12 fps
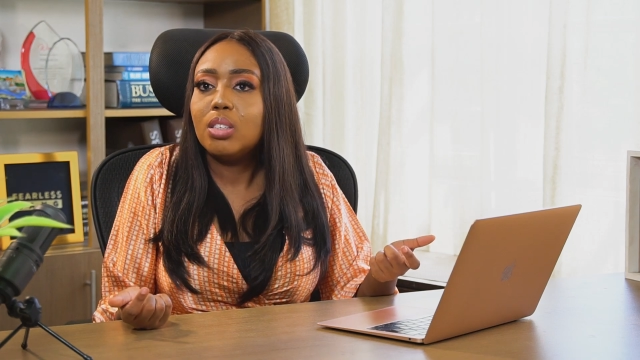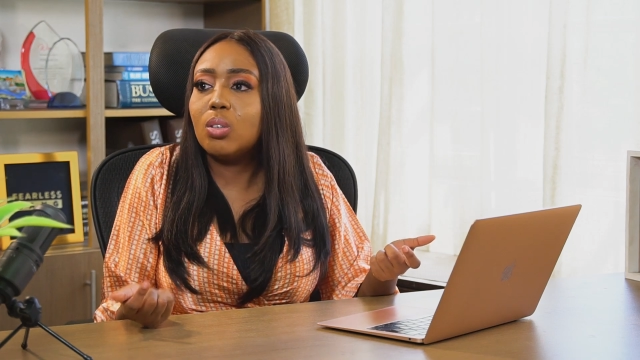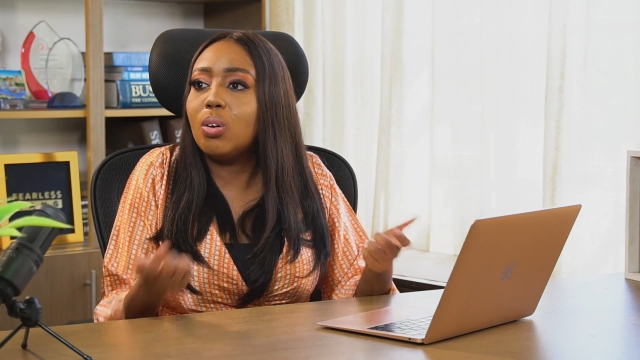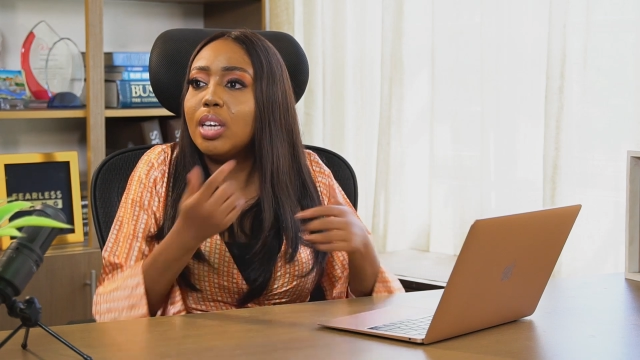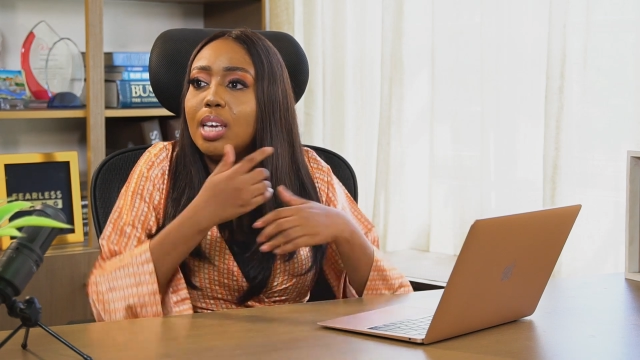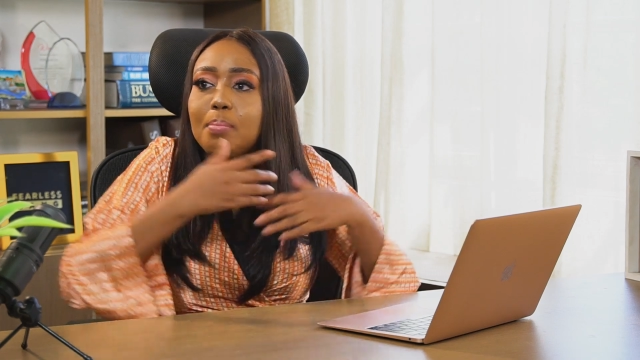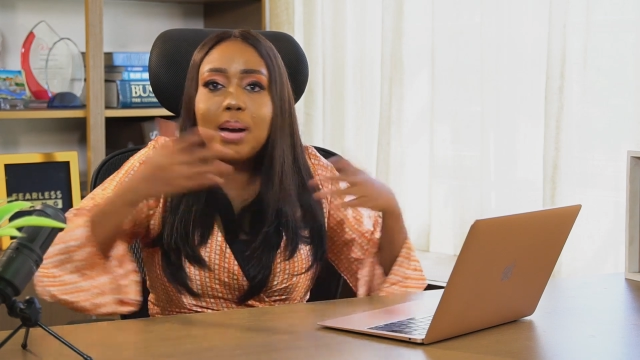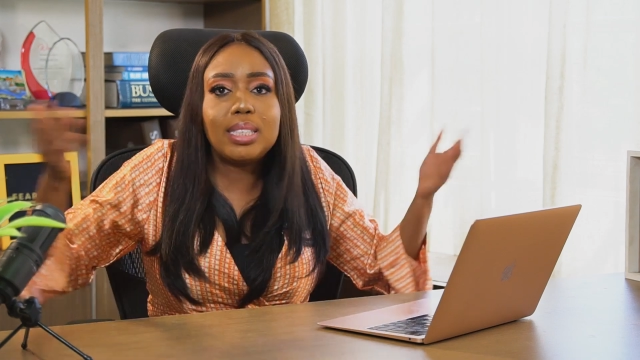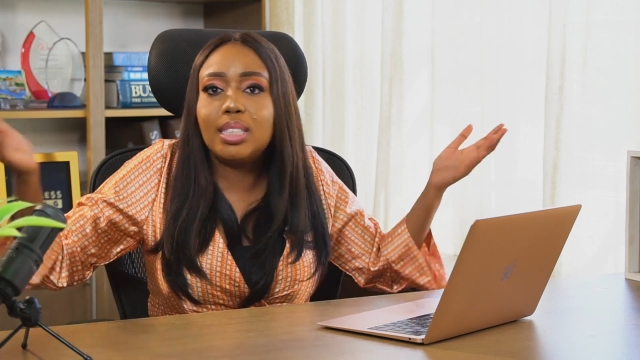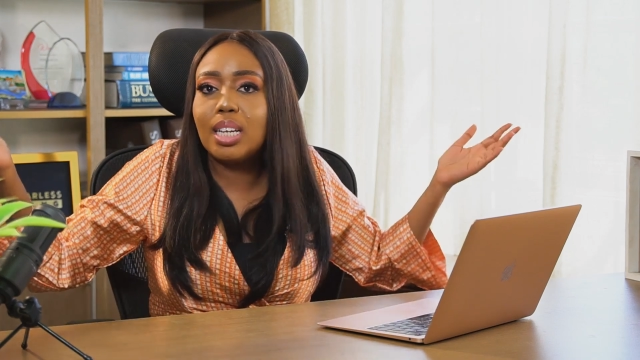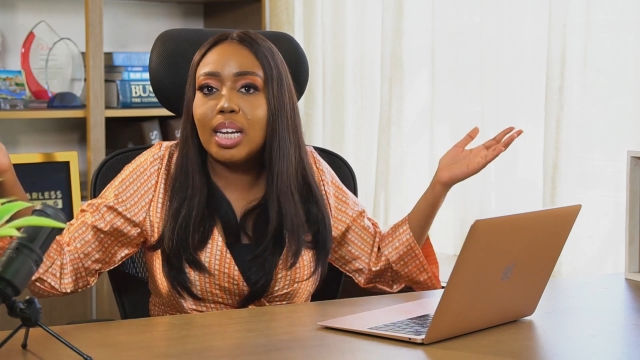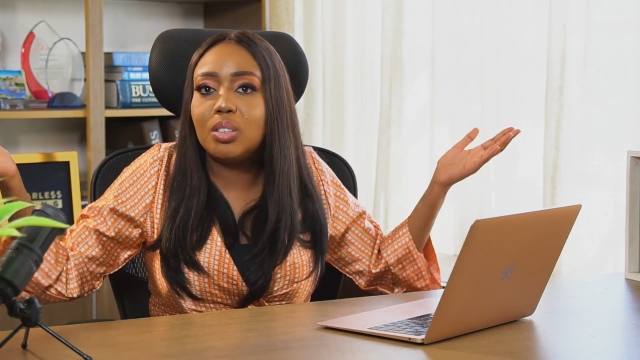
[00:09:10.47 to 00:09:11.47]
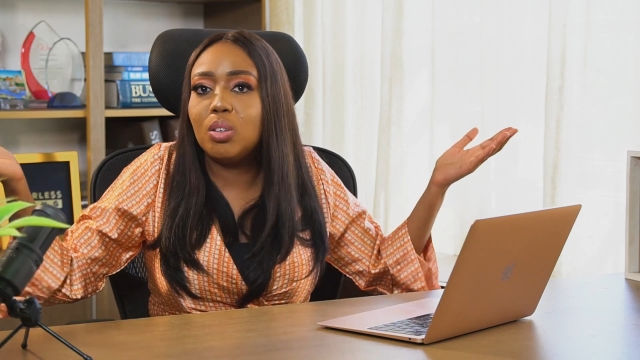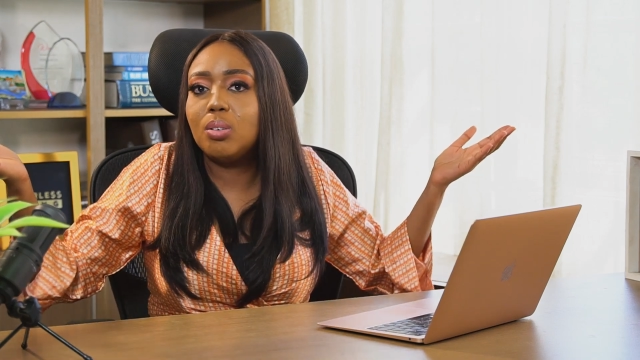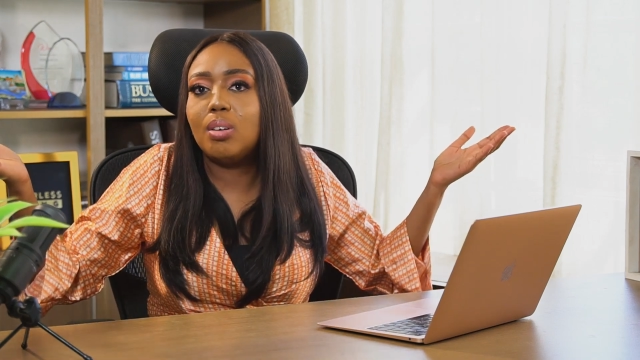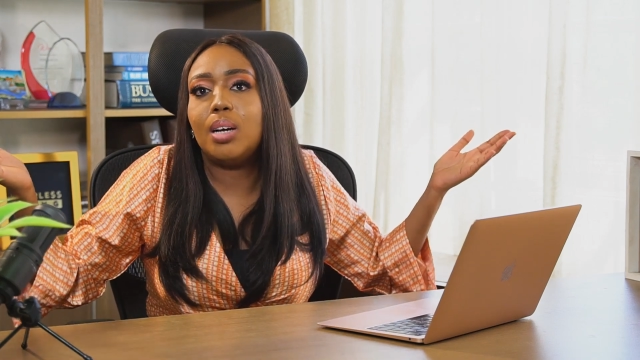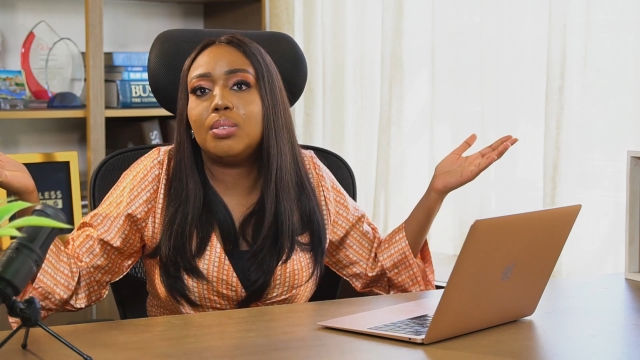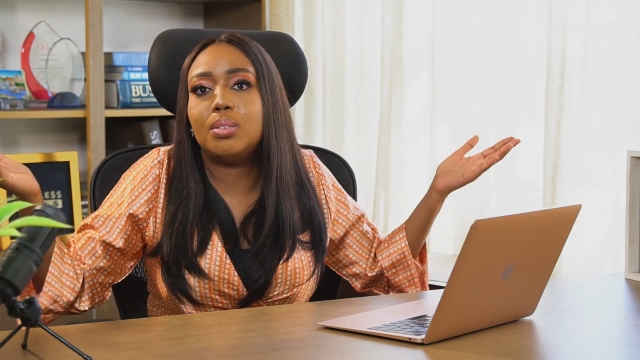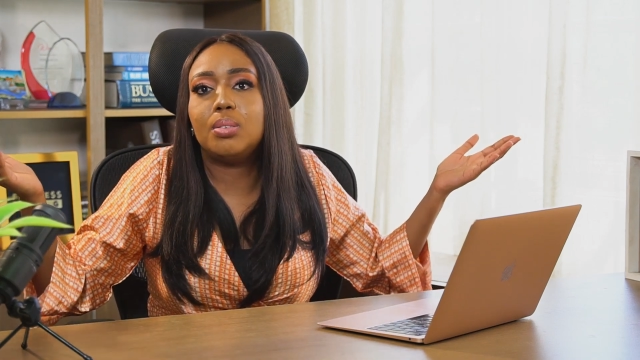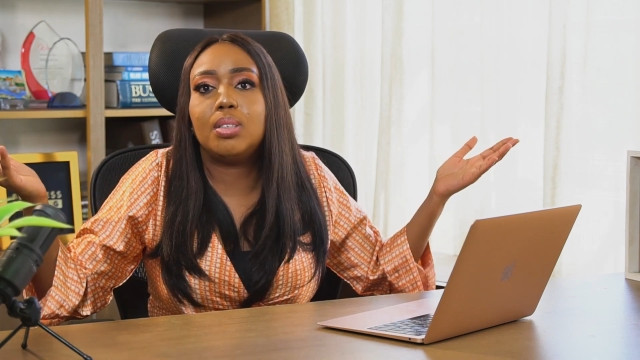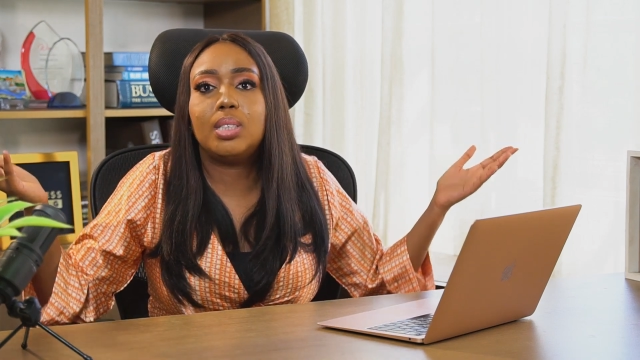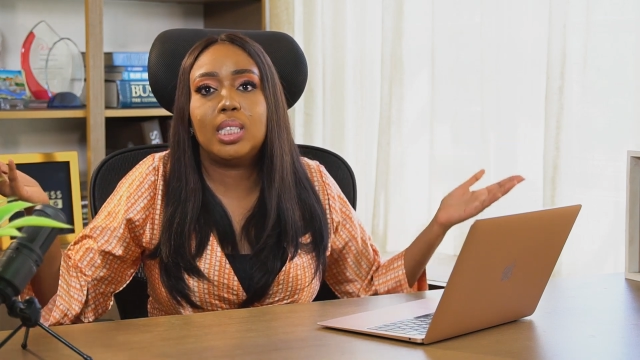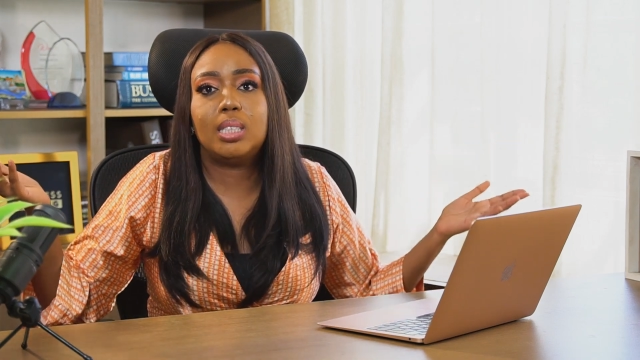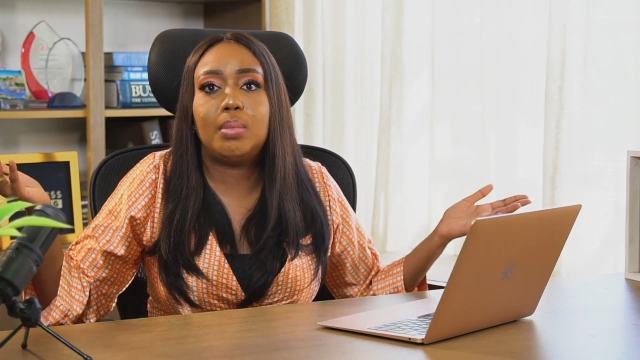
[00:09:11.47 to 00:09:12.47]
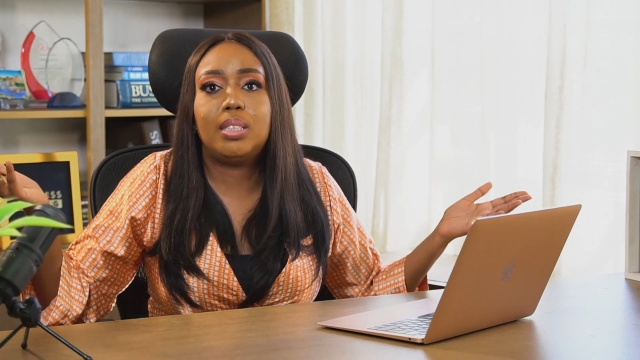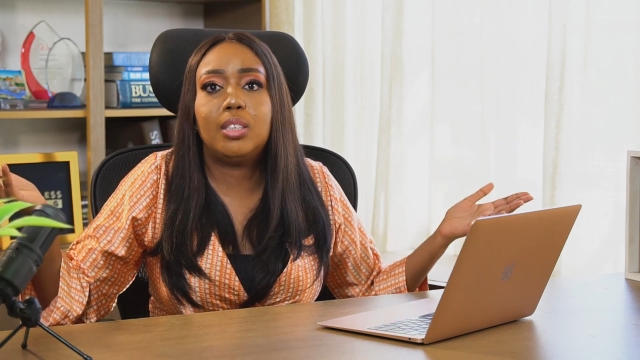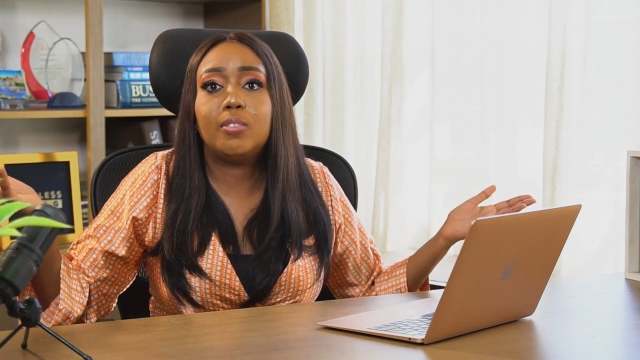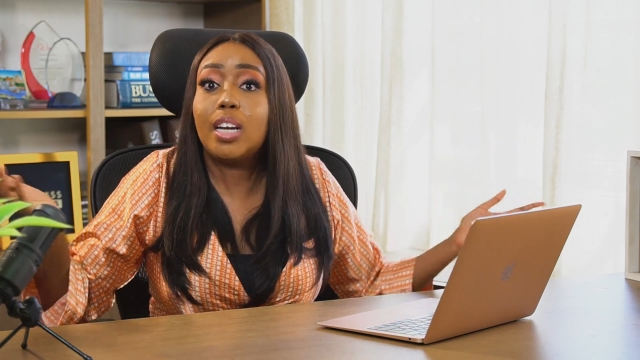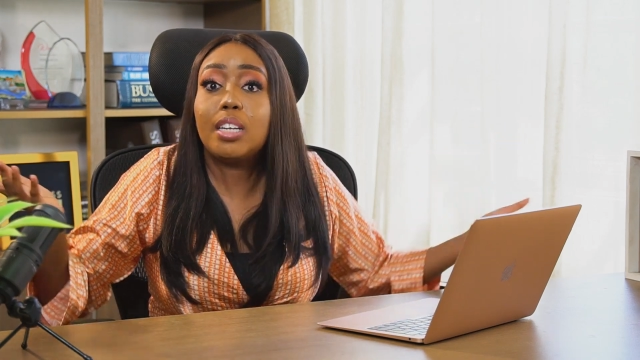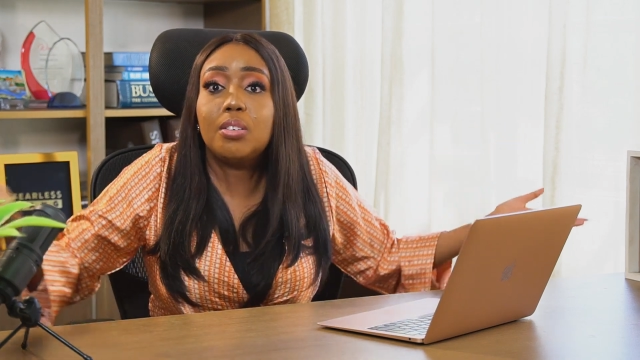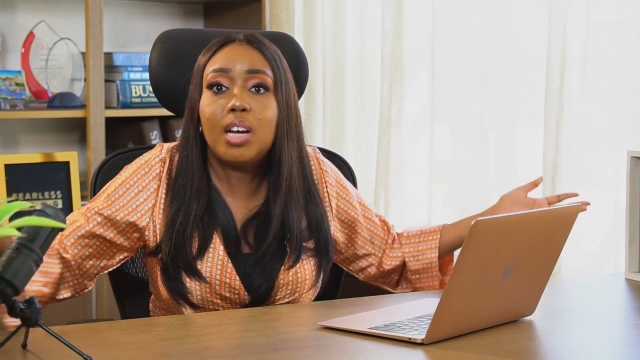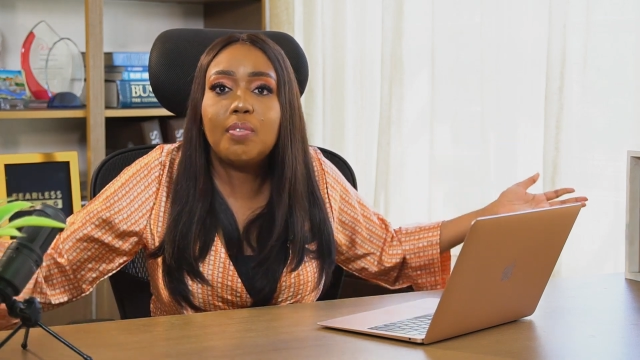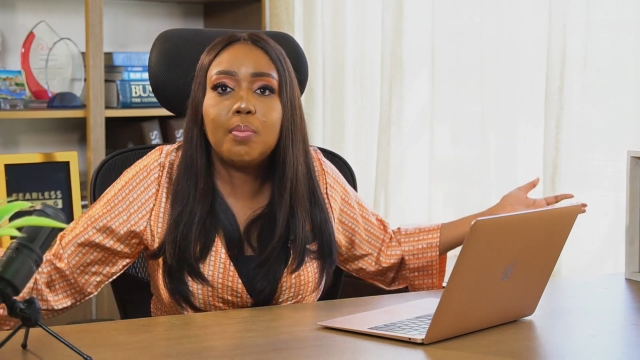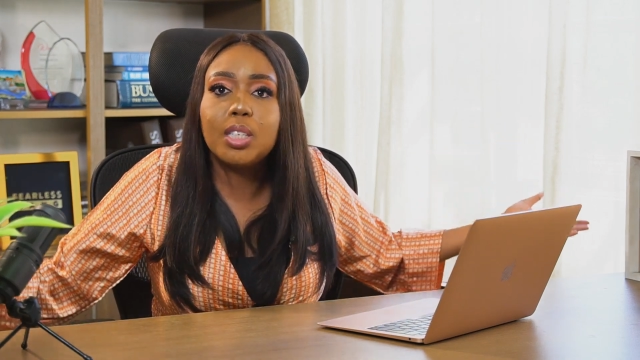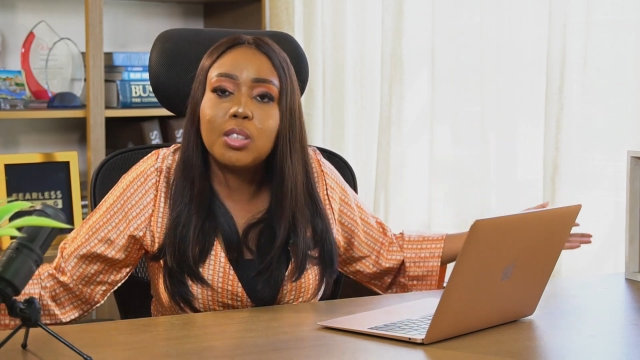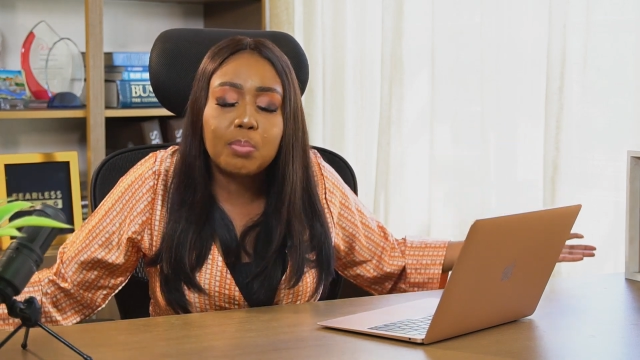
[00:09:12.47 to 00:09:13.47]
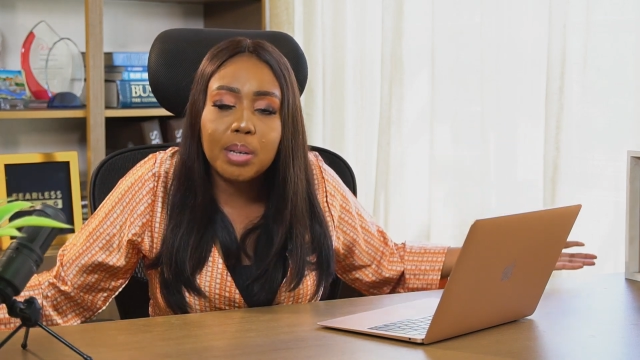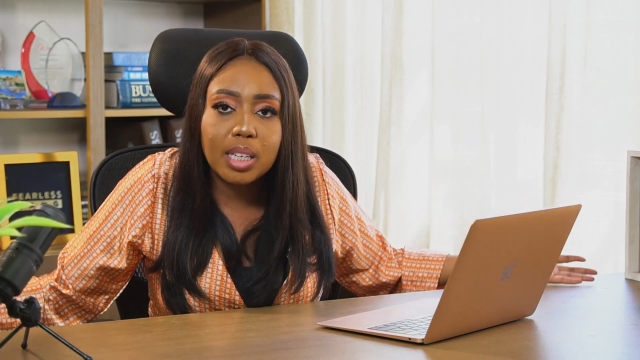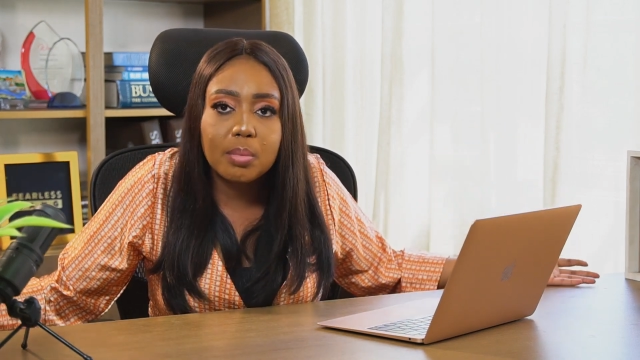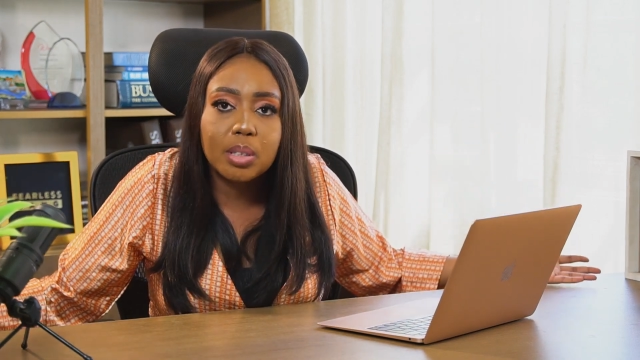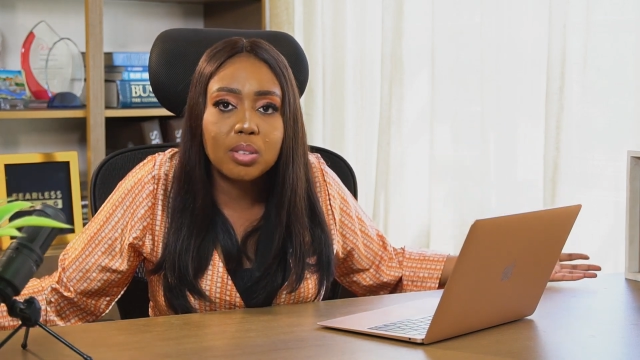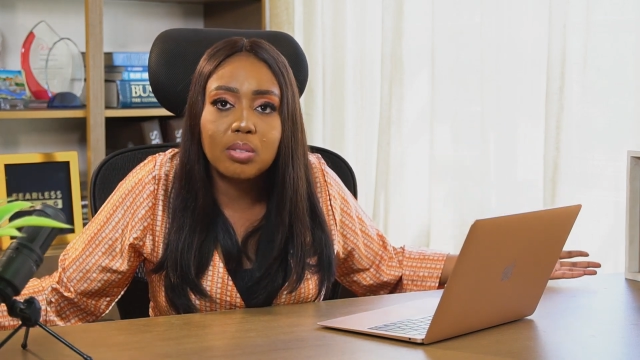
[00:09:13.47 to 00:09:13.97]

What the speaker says: So imagine that I don't know how to do all this things myself and I did not have money to pay anybody to